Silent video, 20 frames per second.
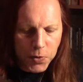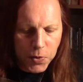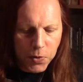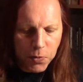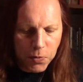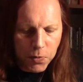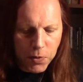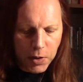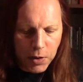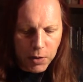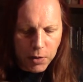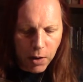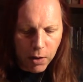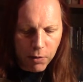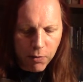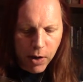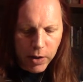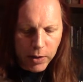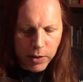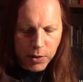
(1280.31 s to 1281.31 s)
to the
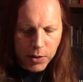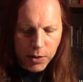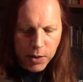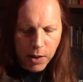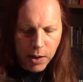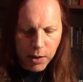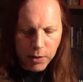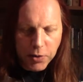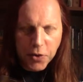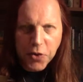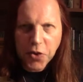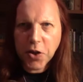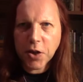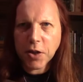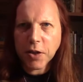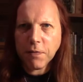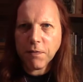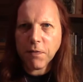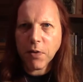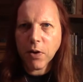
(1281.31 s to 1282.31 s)
Director's Cut
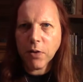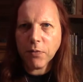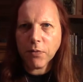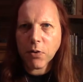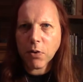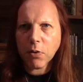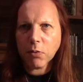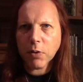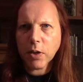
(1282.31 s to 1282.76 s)
35-year-old.